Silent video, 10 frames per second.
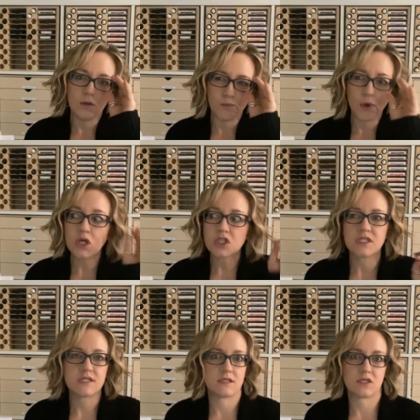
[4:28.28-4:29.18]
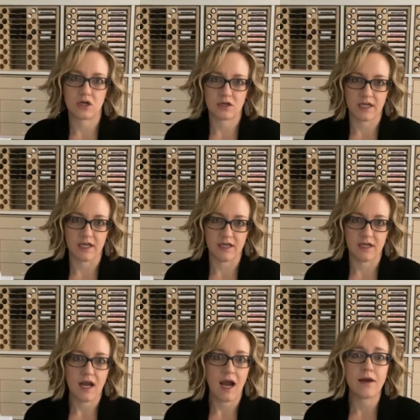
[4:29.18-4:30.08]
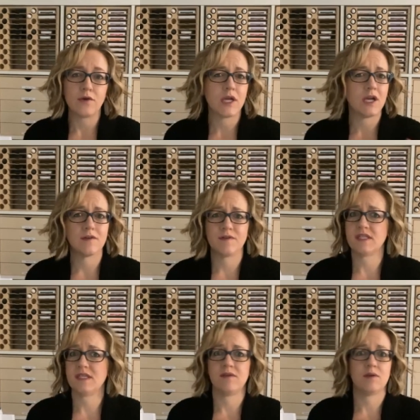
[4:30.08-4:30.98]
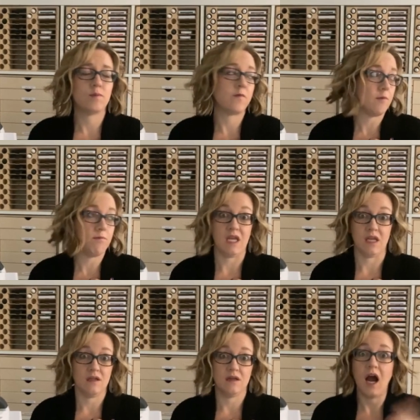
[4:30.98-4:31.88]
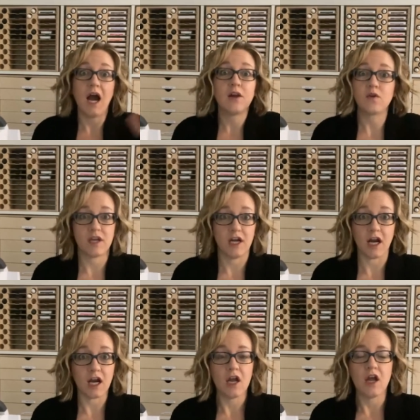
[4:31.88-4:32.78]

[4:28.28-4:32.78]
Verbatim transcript: Purchase the starter kit. I don't care if it's even from me. I don't care.